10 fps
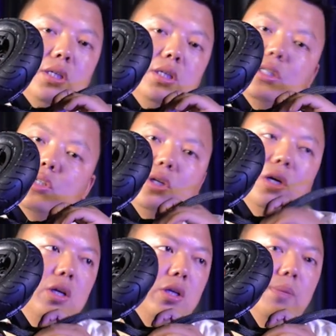it's
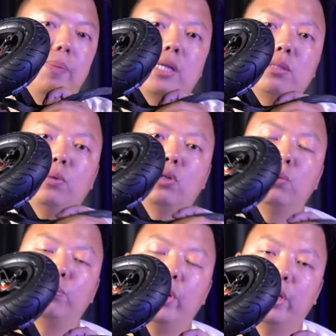impossible
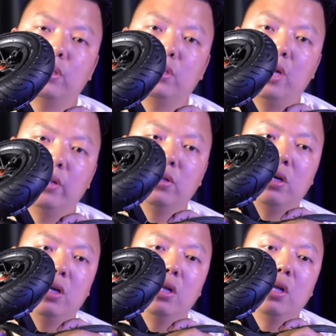to break. And
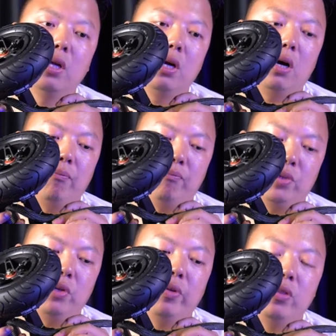
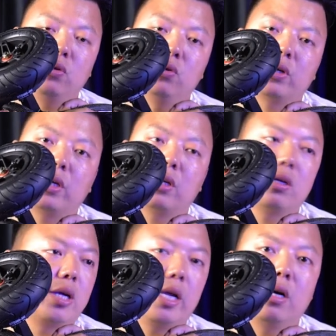even you
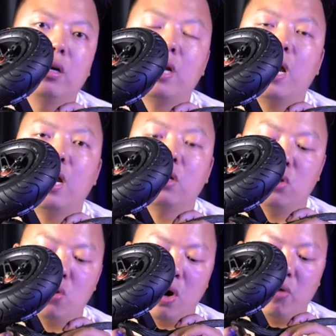get a car
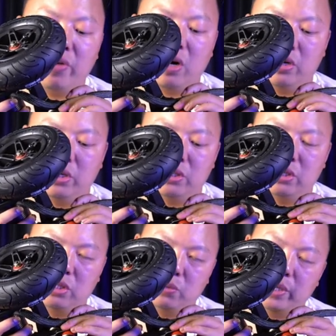roll over on it,
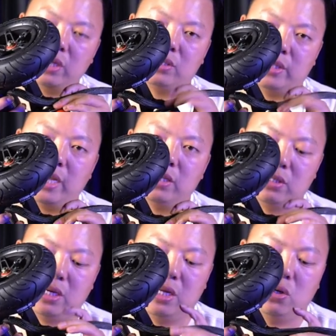it will
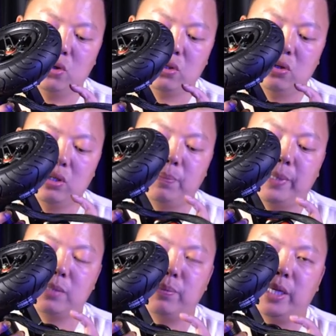stand. And also the
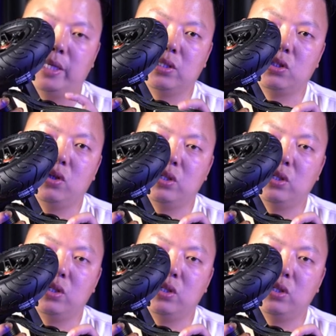base plate. So